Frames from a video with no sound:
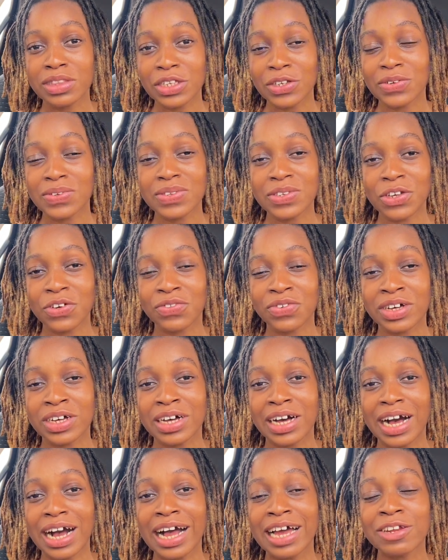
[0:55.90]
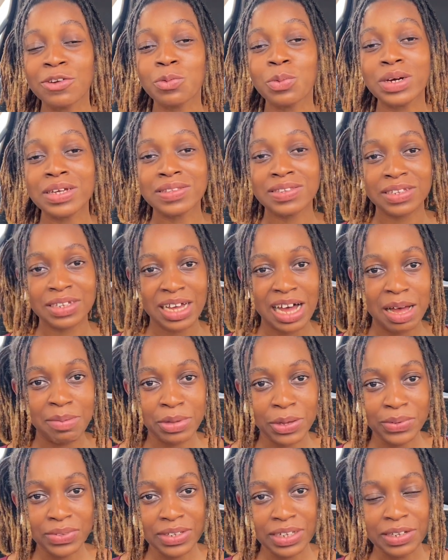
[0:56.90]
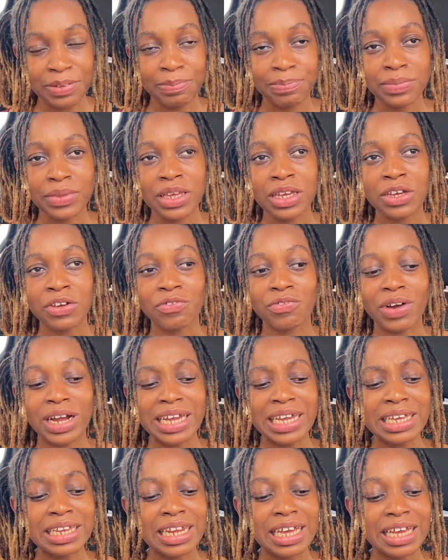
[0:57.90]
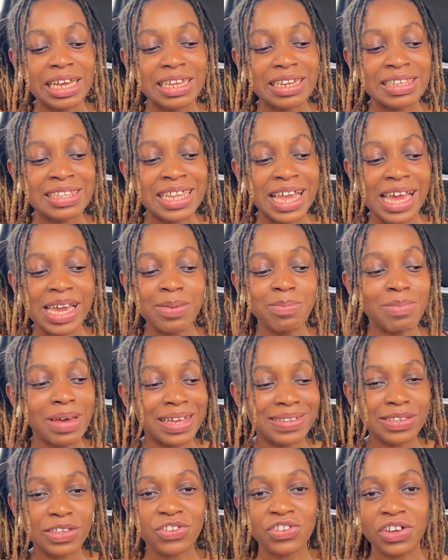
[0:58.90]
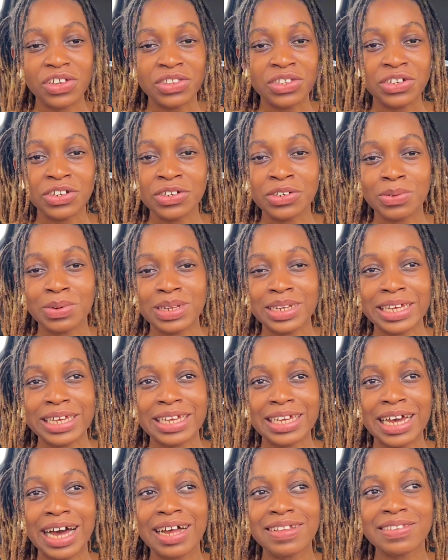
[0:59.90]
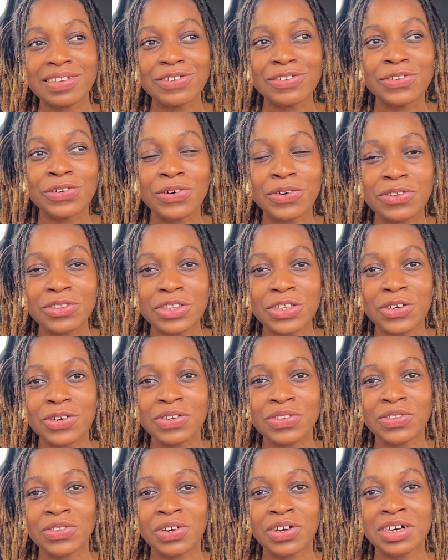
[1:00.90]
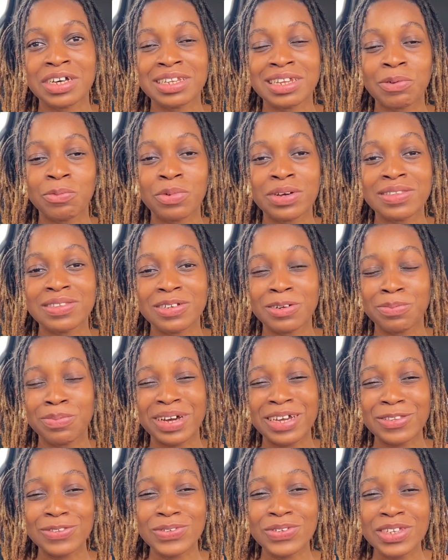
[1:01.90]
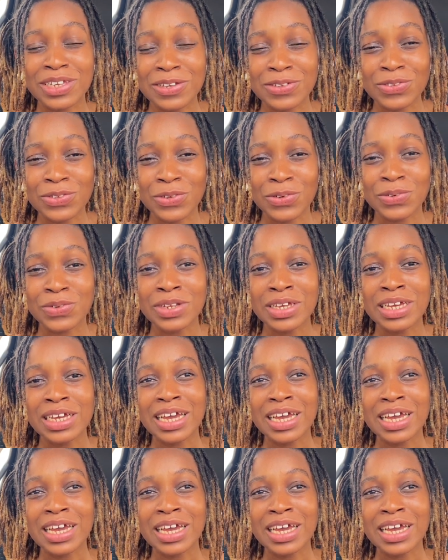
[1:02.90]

Silva and Winter Hamilton, right? They met each other. They were like cat and dog. Theo is younger than Winter by 2 years old.